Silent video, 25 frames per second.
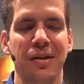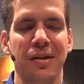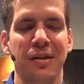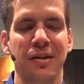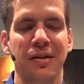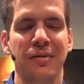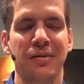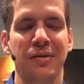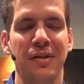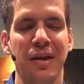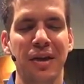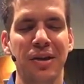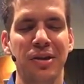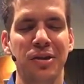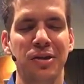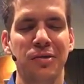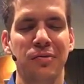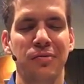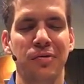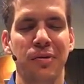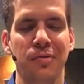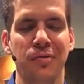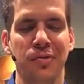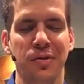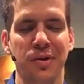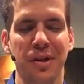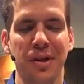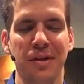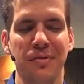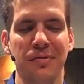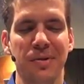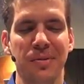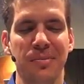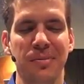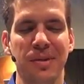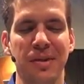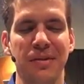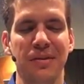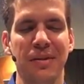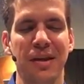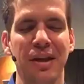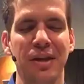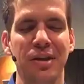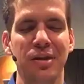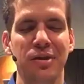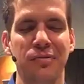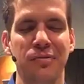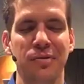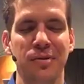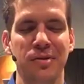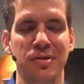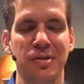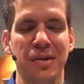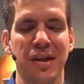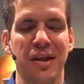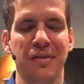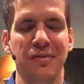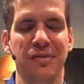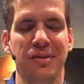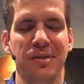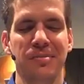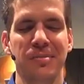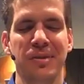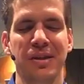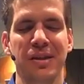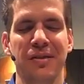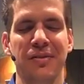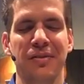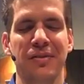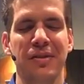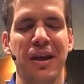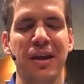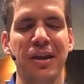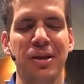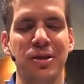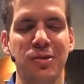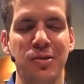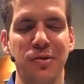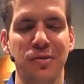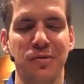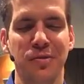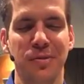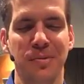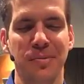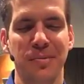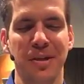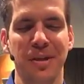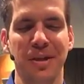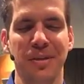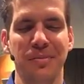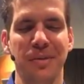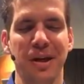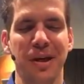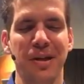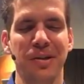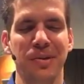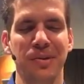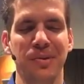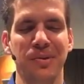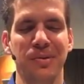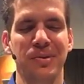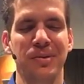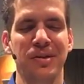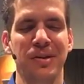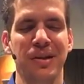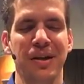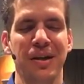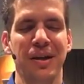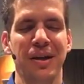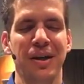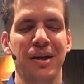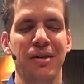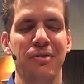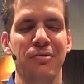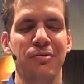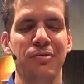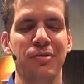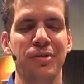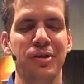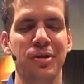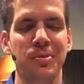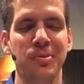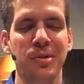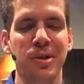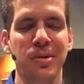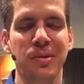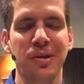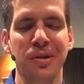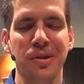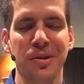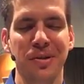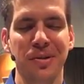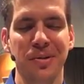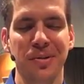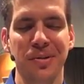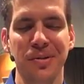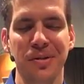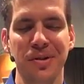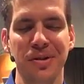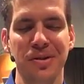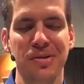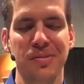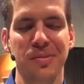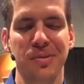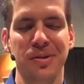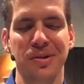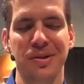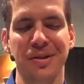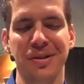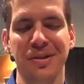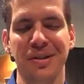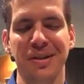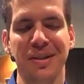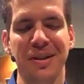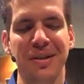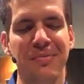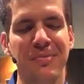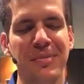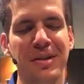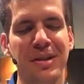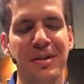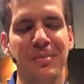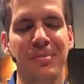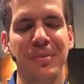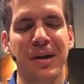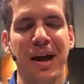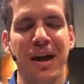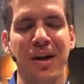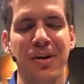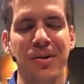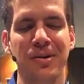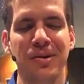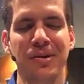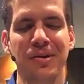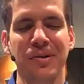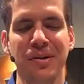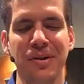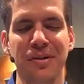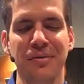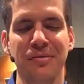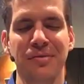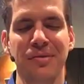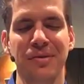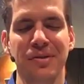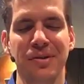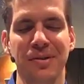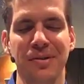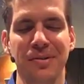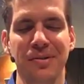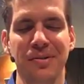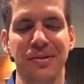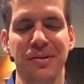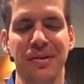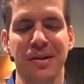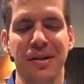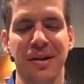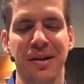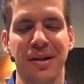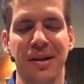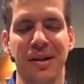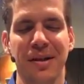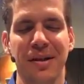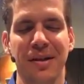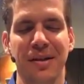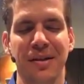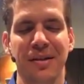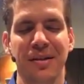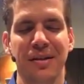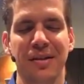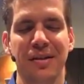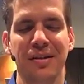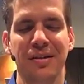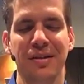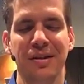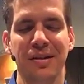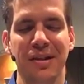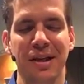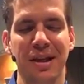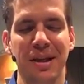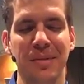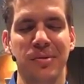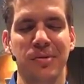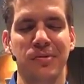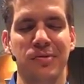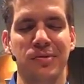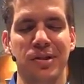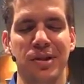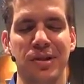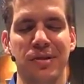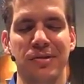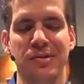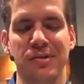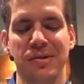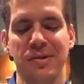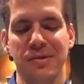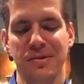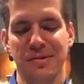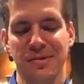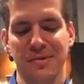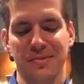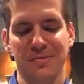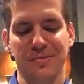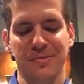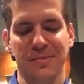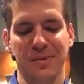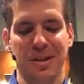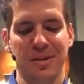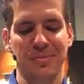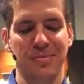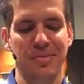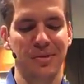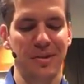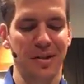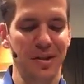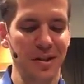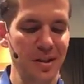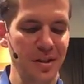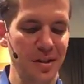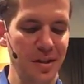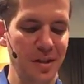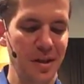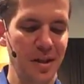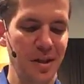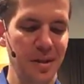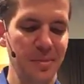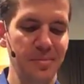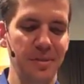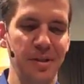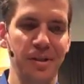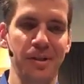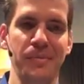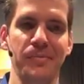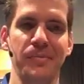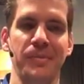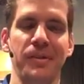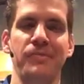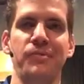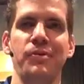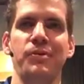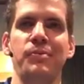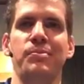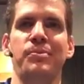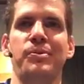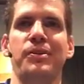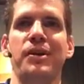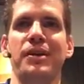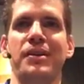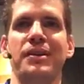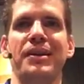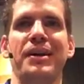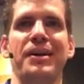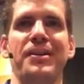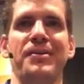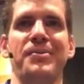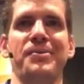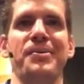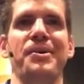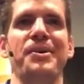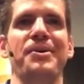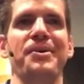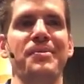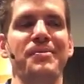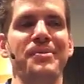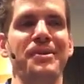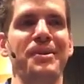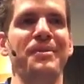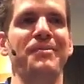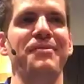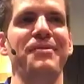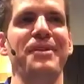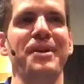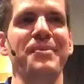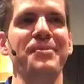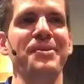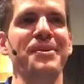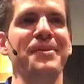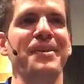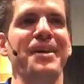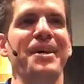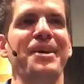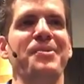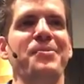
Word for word: Thank you for forgiving me. Thank you for saving me. Thank you for being my Lord. Fill me with your Holy Spirit. Give me the power to live for you. In the name of Jesus, I pray. Amen. If you pray that, welcome to the family of God.